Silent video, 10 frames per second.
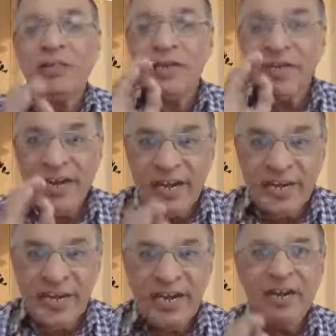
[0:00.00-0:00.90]
the
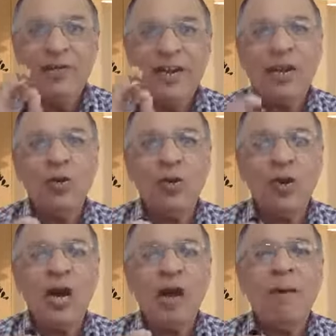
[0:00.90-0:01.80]
detailed
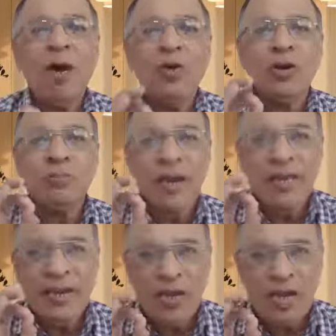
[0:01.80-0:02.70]
video about
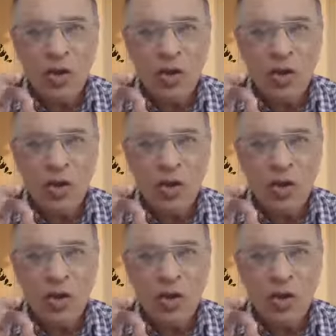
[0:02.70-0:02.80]
malaria